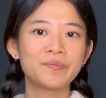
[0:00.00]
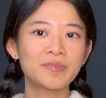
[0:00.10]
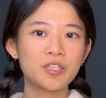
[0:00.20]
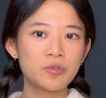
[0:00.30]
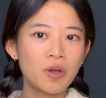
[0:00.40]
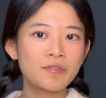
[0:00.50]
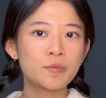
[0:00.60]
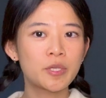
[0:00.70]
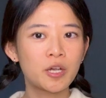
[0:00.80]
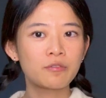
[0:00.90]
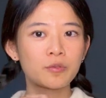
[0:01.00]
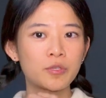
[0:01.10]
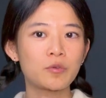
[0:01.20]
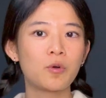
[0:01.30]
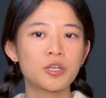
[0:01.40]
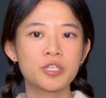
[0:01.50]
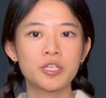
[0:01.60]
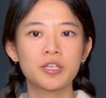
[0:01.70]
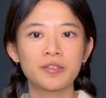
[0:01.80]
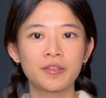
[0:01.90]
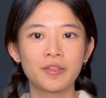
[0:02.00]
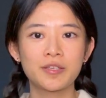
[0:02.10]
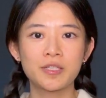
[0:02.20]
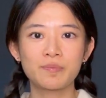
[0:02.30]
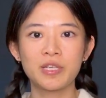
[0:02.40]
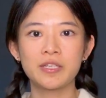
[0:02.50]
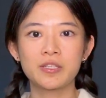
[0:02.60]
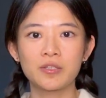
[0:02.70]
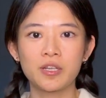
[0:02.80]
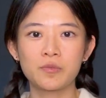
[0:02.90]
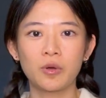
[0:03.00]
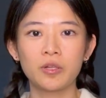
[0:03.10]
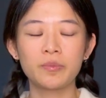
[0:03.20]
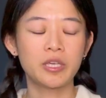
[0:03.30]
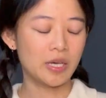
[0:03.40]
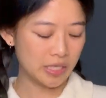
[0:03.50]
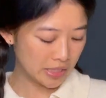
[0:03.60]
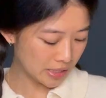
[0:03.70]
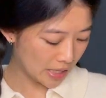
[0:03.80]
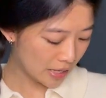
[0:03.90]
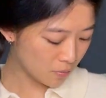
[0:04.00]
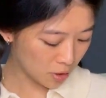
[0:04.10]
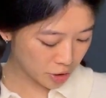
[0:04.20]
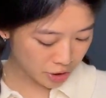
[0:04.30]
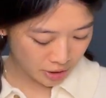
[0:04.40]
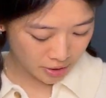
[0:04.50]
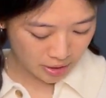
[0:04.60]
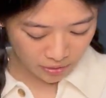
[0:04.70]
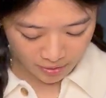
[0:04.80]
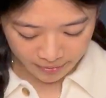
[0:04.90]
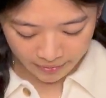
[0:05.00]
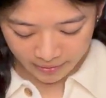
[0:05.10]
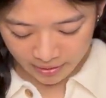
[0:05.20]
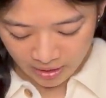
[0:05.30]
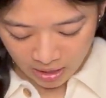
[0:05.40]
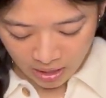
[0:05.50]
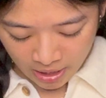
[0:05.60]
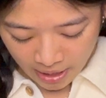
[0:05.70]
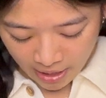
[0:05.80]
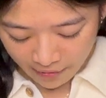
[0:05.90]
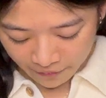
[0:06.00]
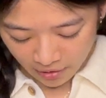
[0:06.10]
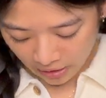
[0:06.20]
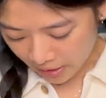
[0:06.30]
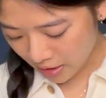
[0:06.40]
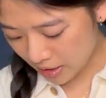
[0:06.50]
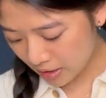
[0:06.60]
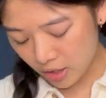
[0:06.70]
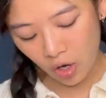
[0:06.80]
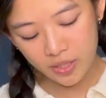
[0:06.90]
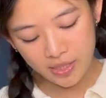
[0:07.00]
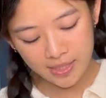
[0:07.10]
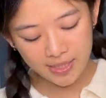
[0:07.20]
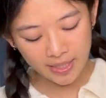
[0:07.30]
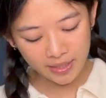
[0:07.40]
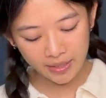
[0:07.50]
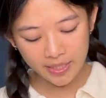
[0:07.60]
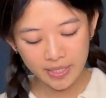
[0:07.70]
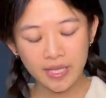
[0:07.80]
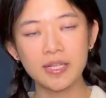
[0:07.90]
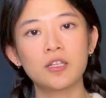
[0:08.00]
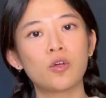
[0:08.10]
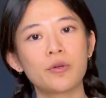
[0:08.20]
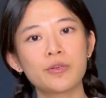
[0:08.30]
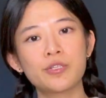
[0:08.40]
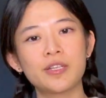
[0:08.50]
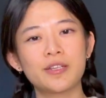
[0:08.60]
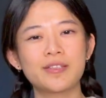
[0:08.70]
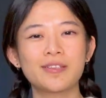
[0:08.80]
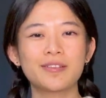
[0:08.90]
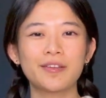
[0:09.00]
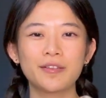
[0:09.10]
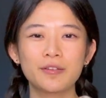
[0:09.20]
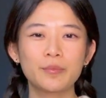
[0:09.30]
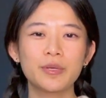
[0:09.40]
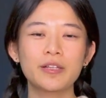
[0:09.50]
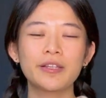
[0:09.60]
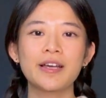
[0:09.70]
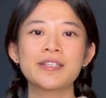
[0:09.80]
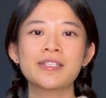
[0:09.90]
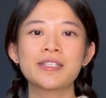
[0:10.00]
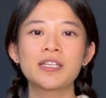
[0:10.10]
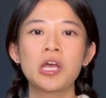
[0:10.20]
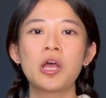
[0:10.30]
You have to be careful when you're washing this piece as well, because I washed it and honestly, I feel like it got slightly enlarged and it's a little bit less